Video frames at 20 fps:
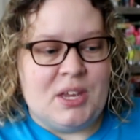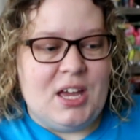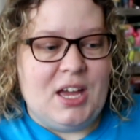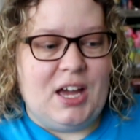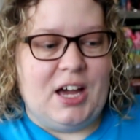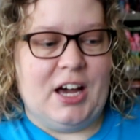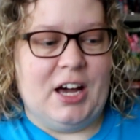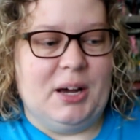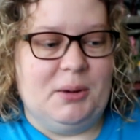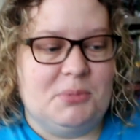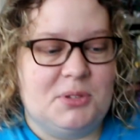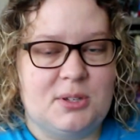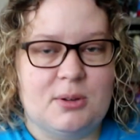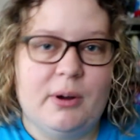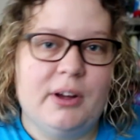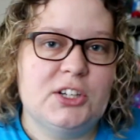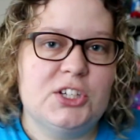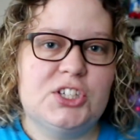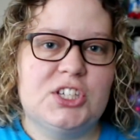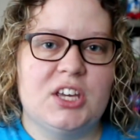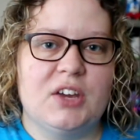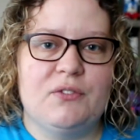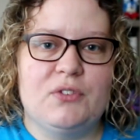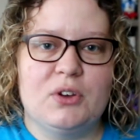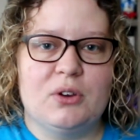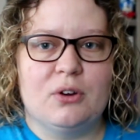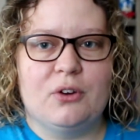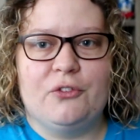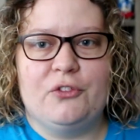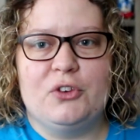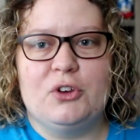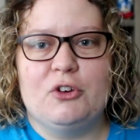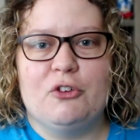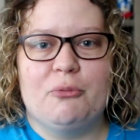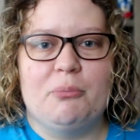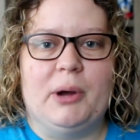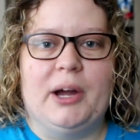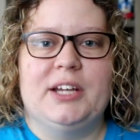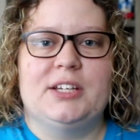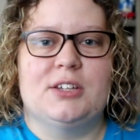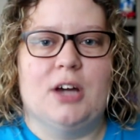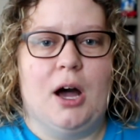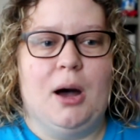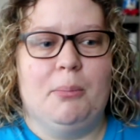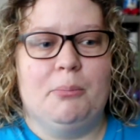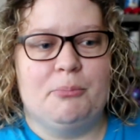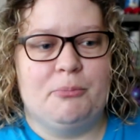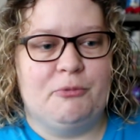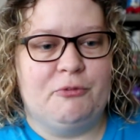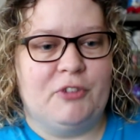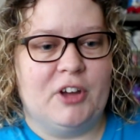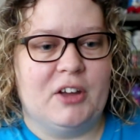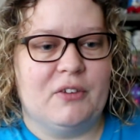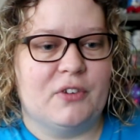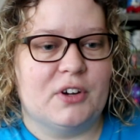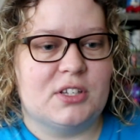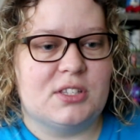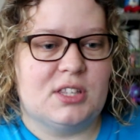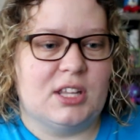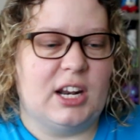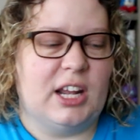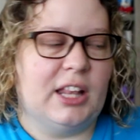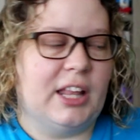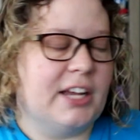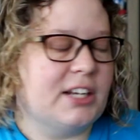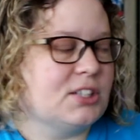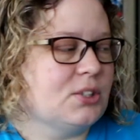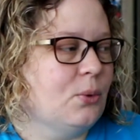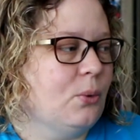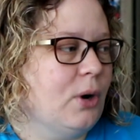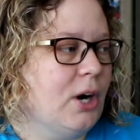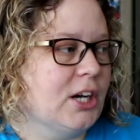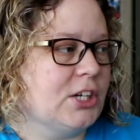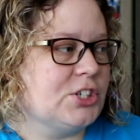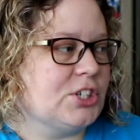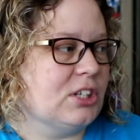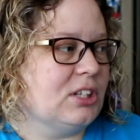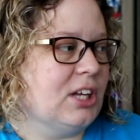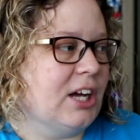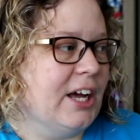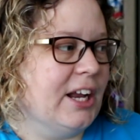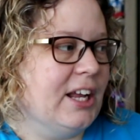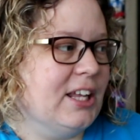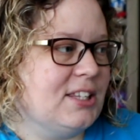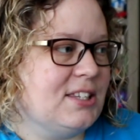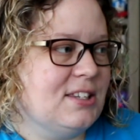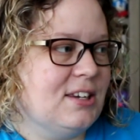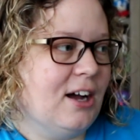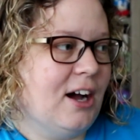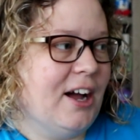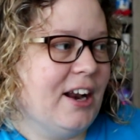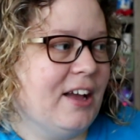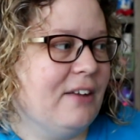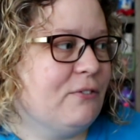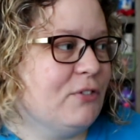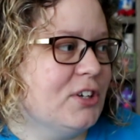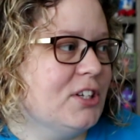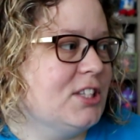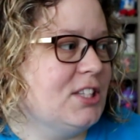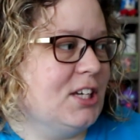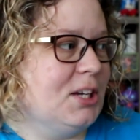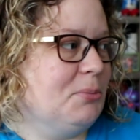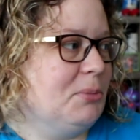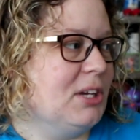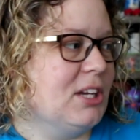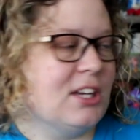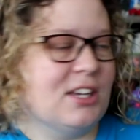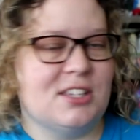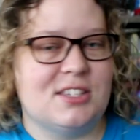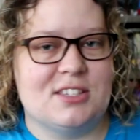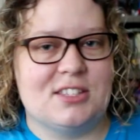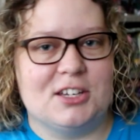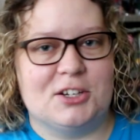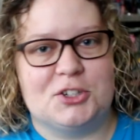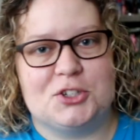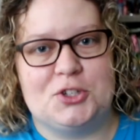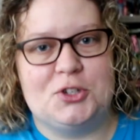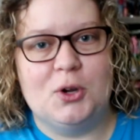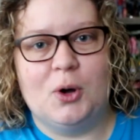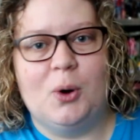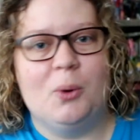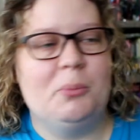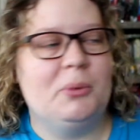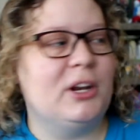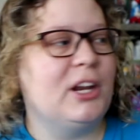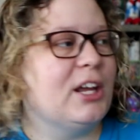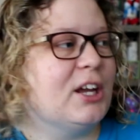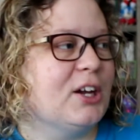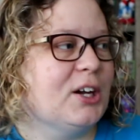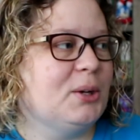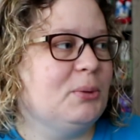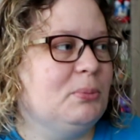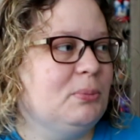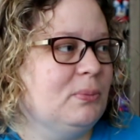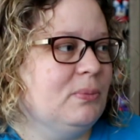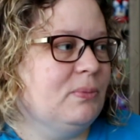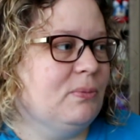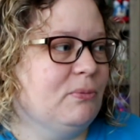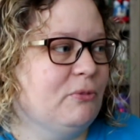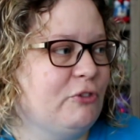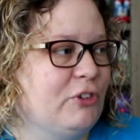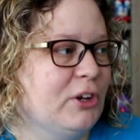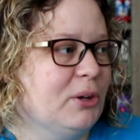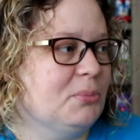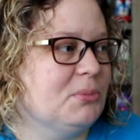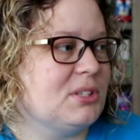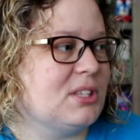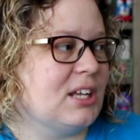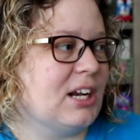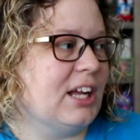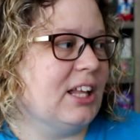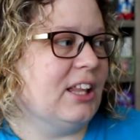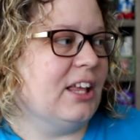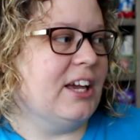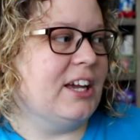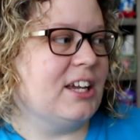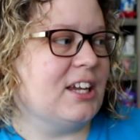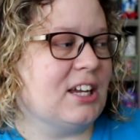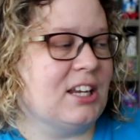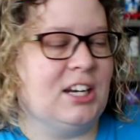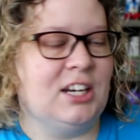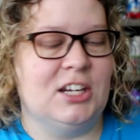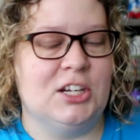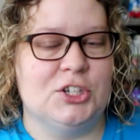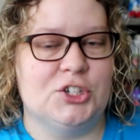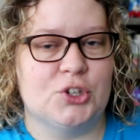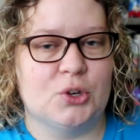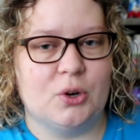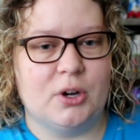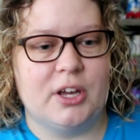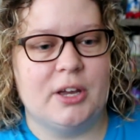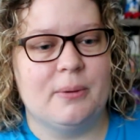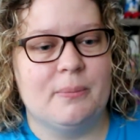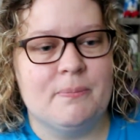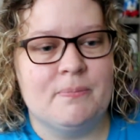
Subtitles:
So I'll just give you a few of my top favorites that I like to watch a lot. It's not everything because there's so many good films that I like and enjoy.